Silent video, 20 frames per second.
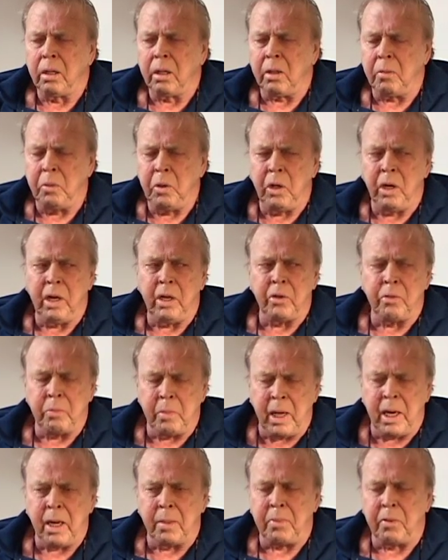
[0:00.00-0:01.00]
the community is
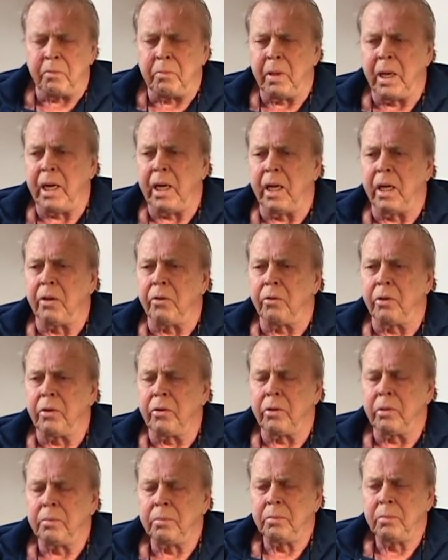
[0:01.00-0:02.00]
made up of many
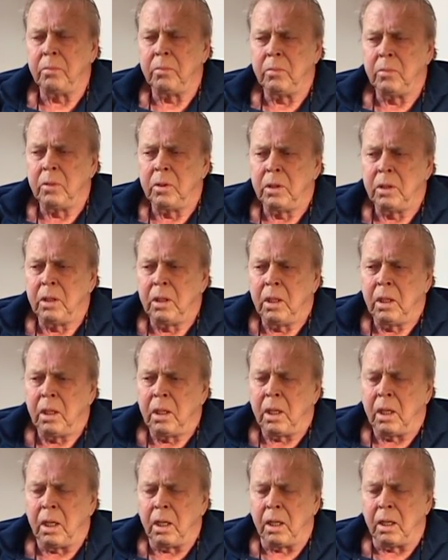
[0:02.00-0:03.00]
interests.
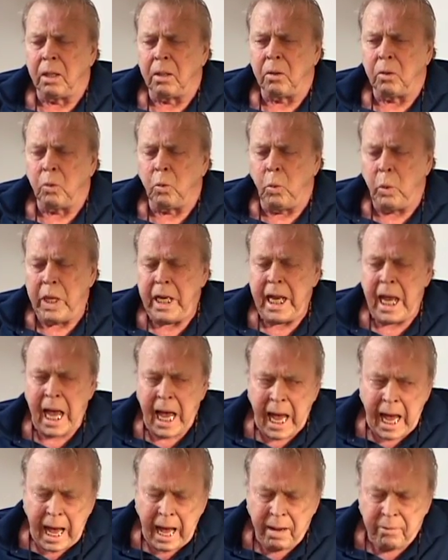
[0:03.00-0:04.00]
Uh, we
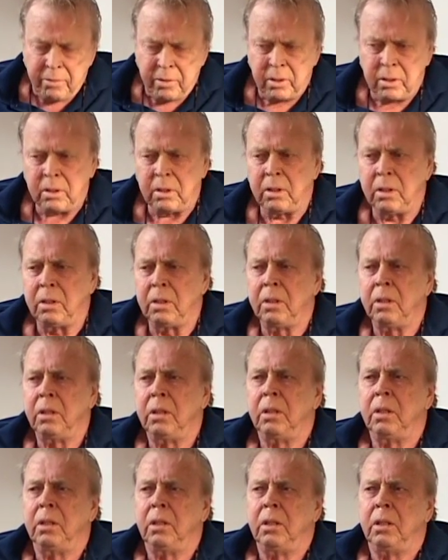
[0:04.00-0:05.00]
have,
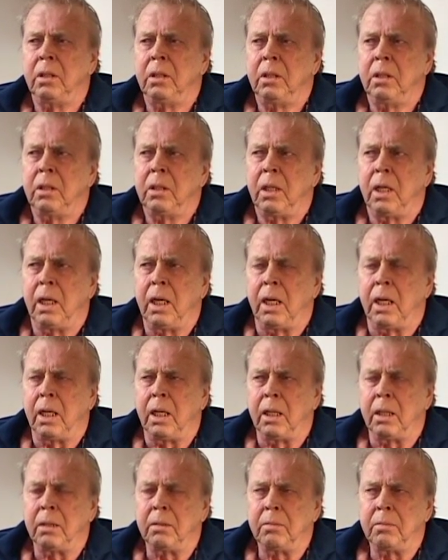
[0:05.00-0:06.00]

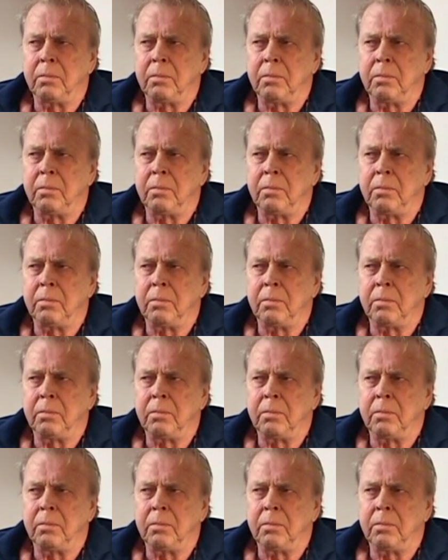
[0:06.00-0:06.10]
uh,